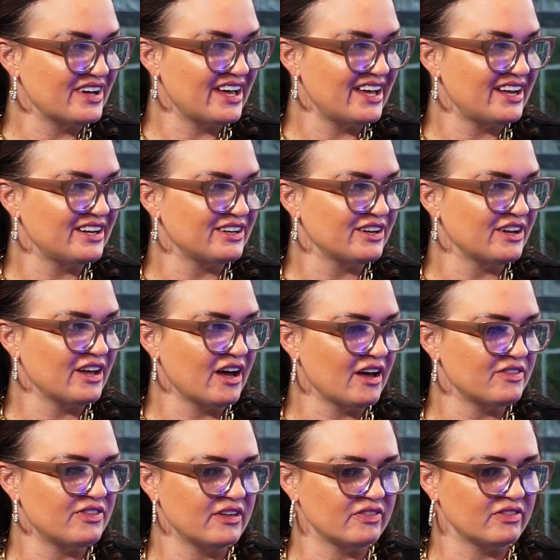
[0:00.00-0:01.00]
And I
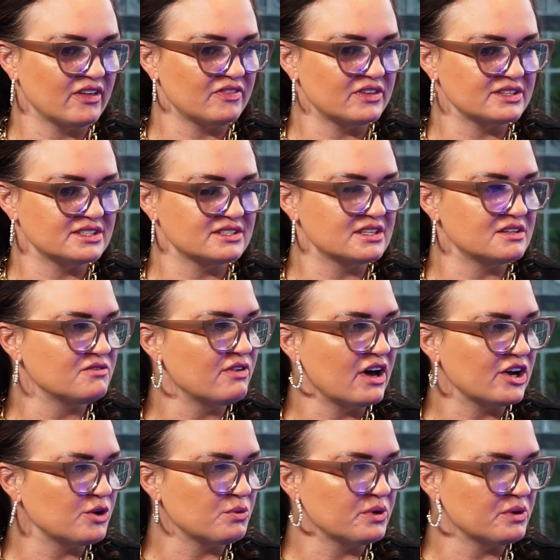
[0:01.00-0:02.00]
think that this is
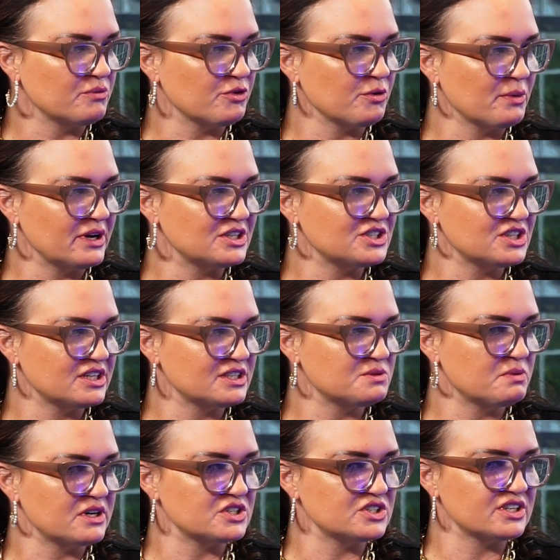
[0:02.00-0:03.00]
invaluable information,
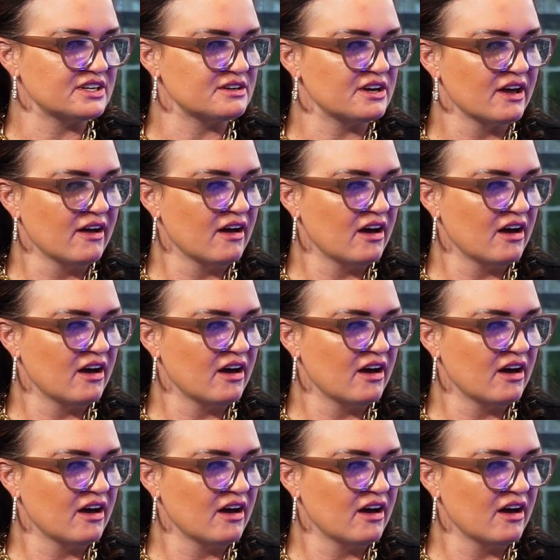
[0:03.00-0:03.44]
especially